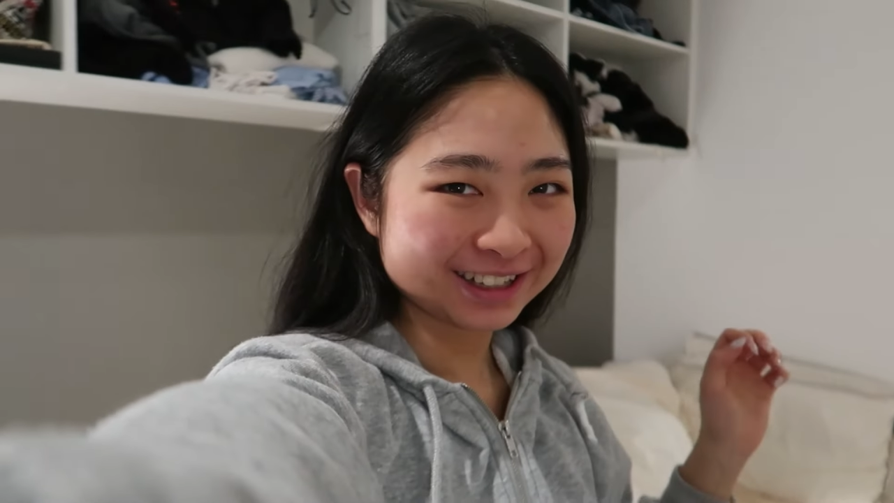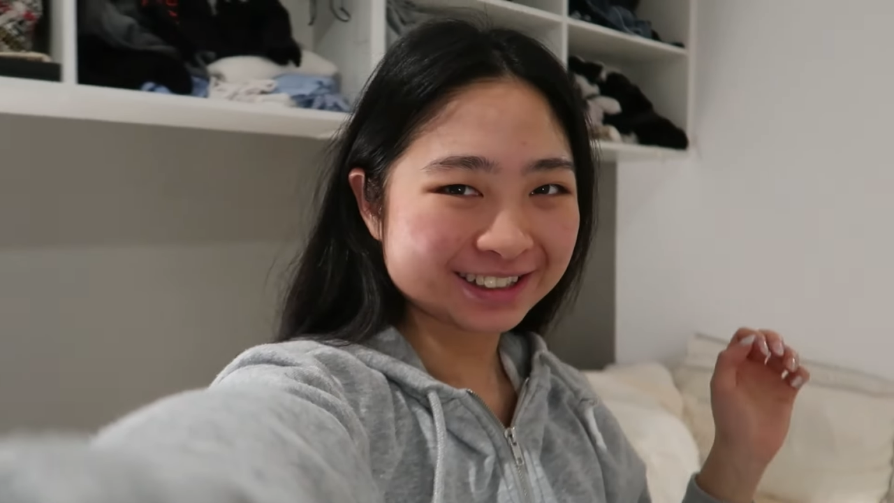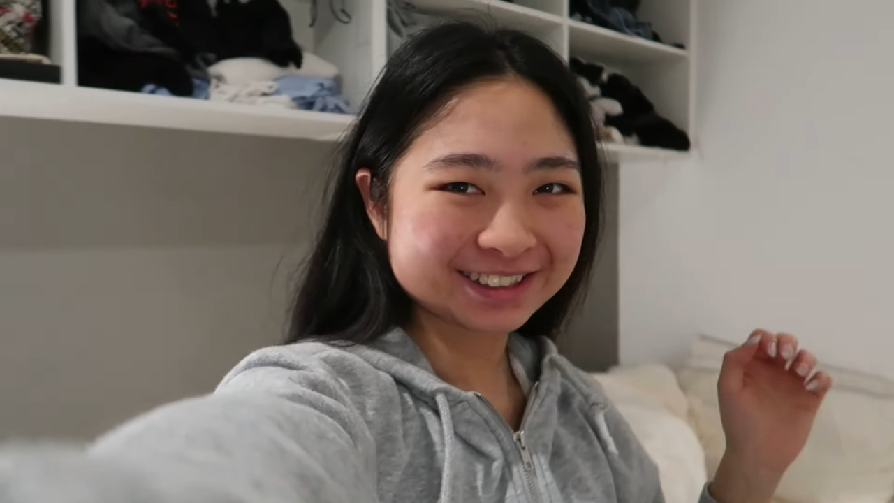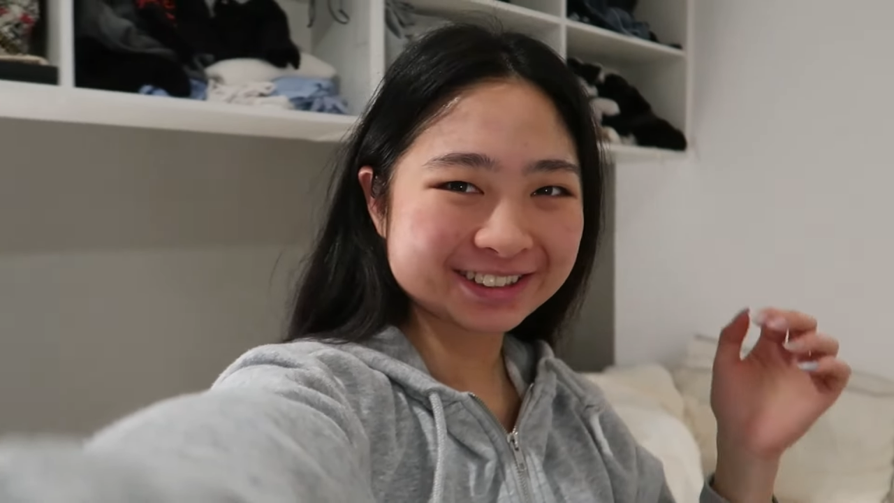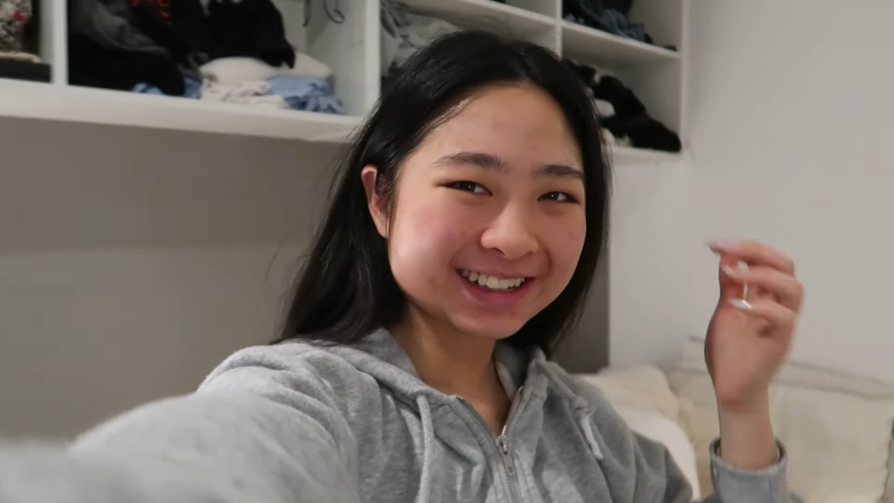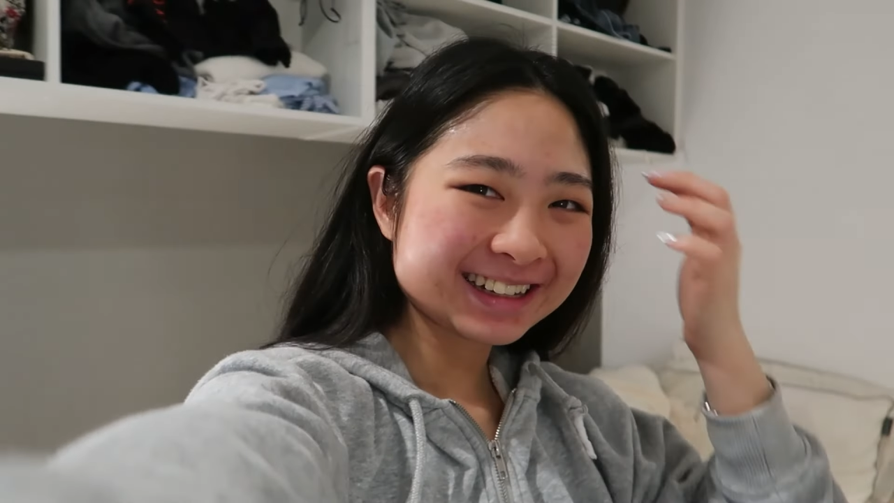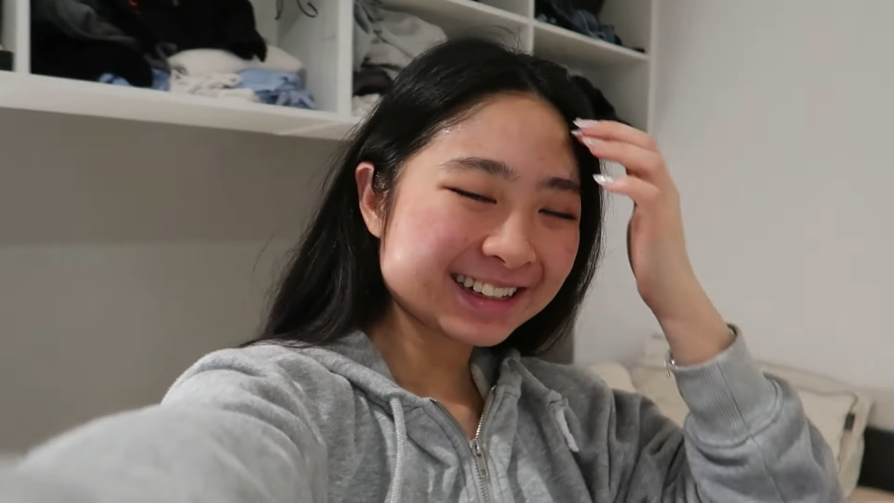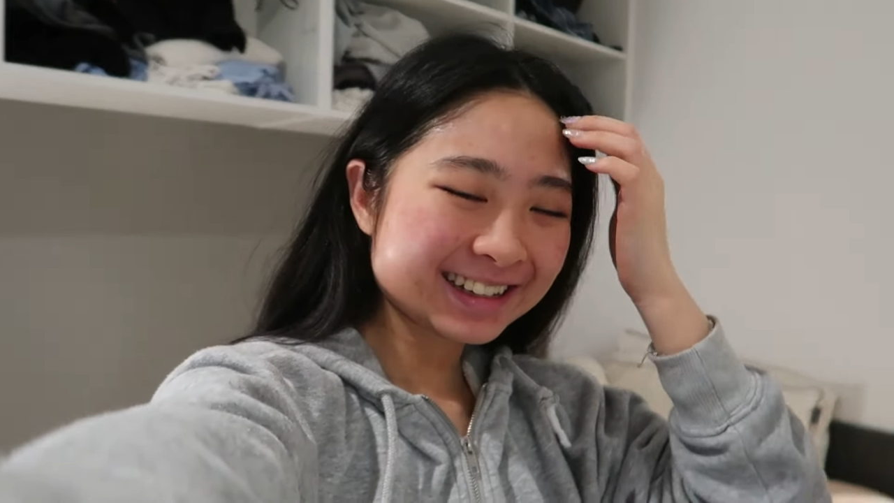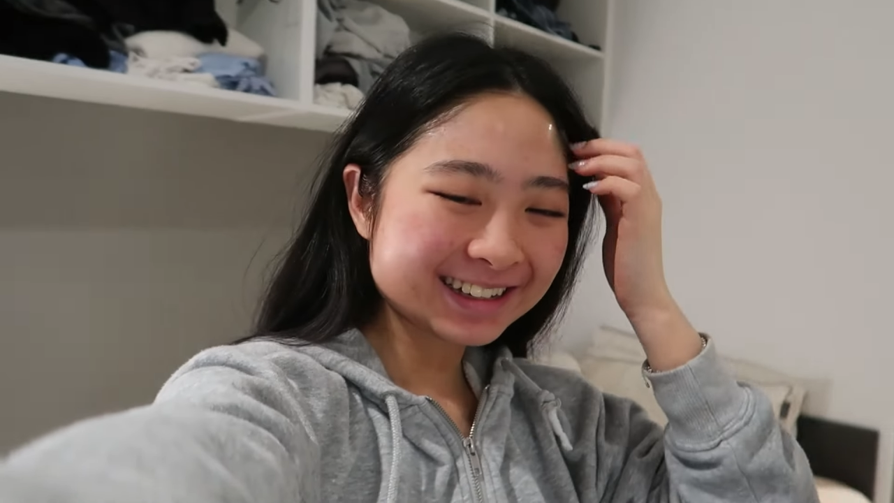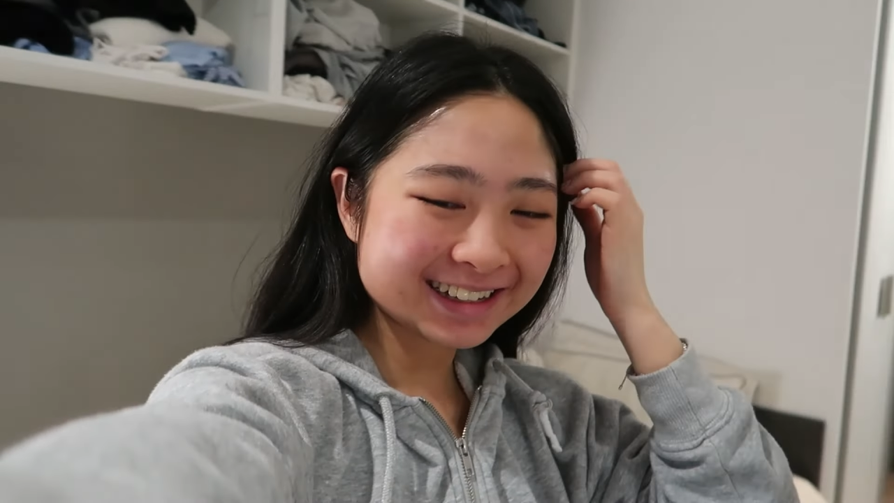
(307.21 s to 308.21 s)

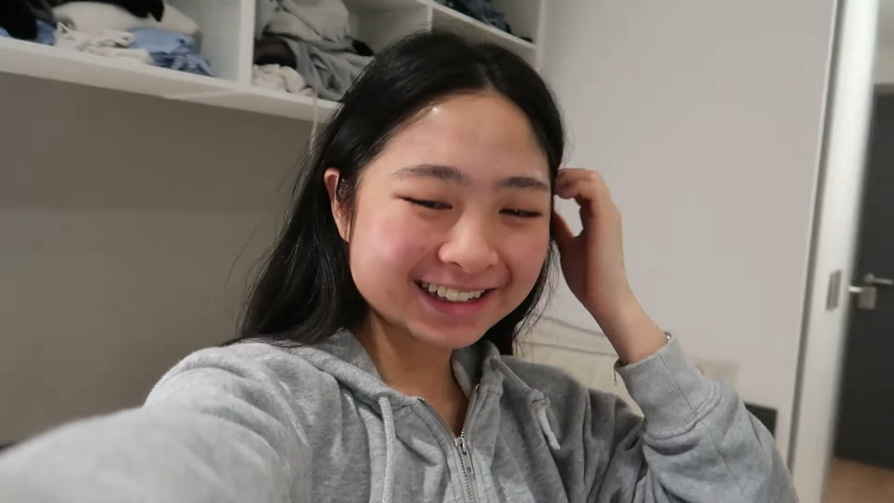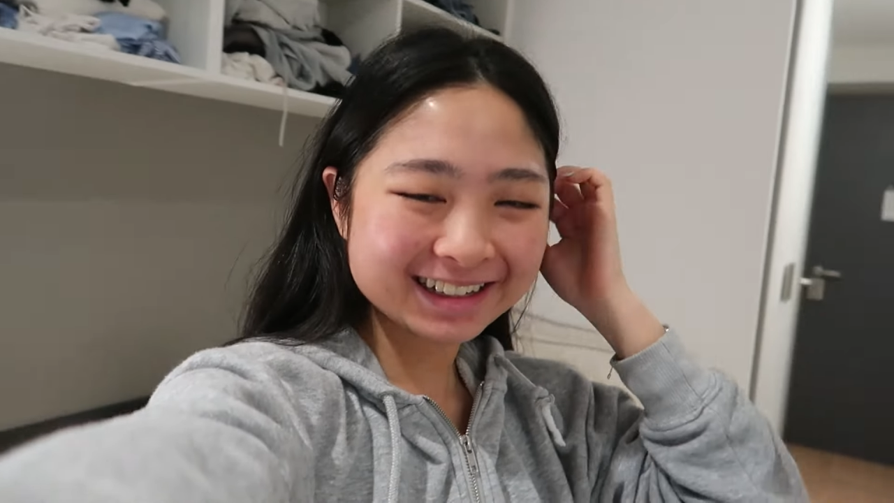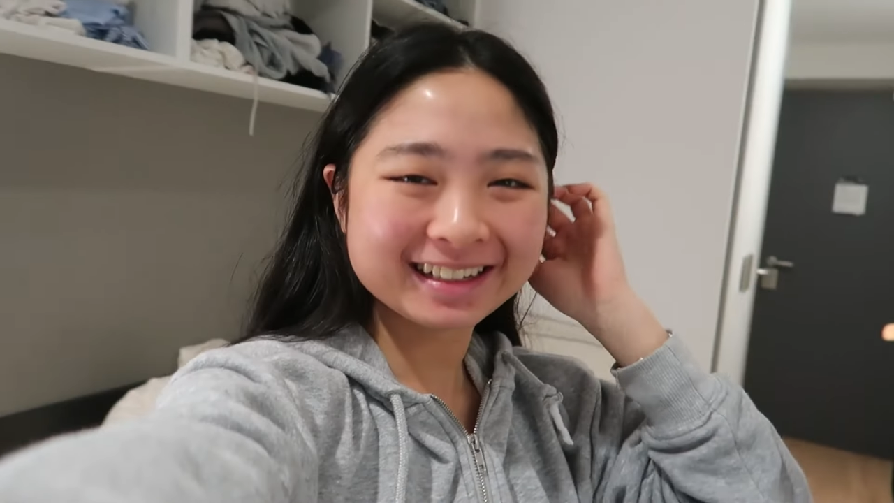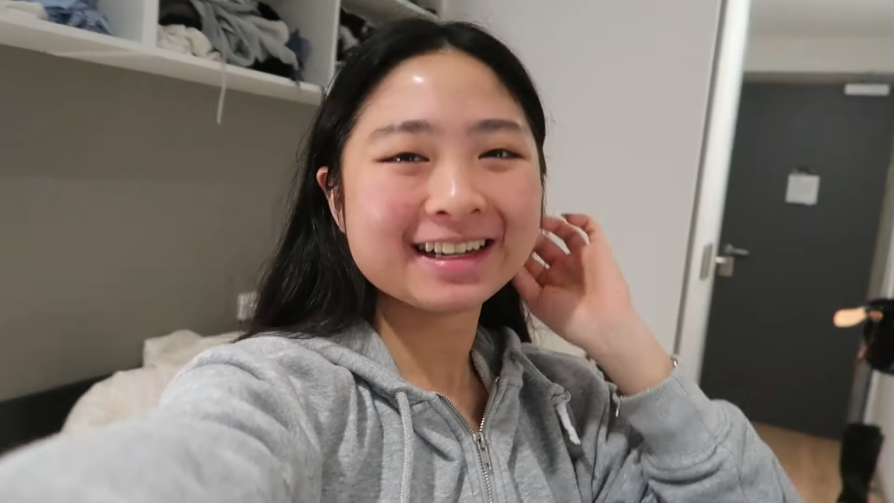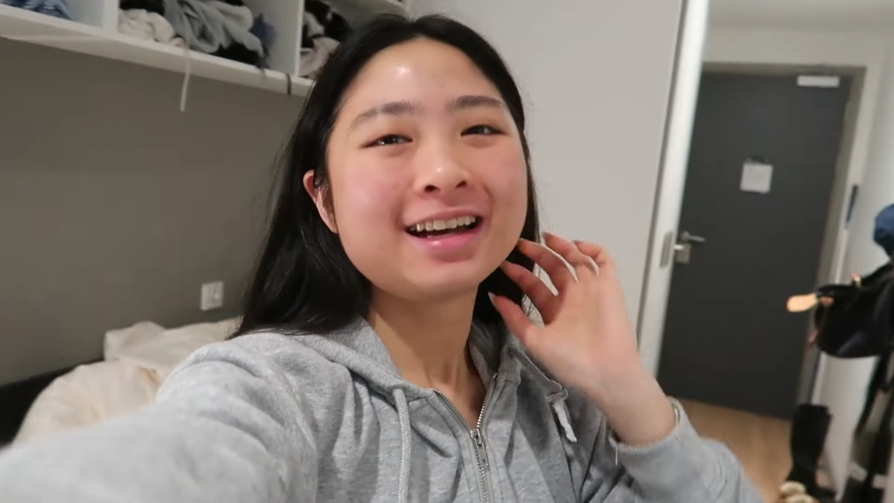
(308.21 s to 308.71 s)
Australia.